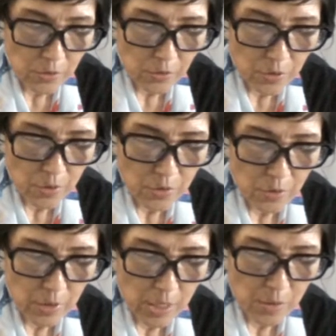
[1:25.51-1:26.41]
nor
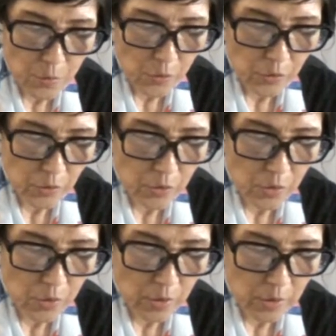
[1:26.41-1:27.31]
your animals,
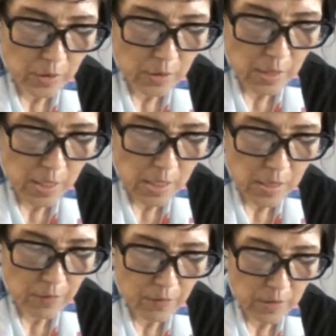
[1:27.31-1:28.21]
nor the
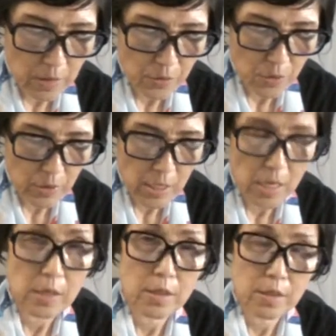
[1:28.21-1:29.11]
alien within your
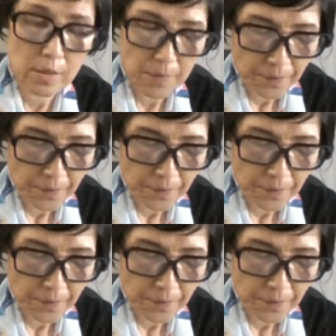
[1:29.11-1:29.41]
gates.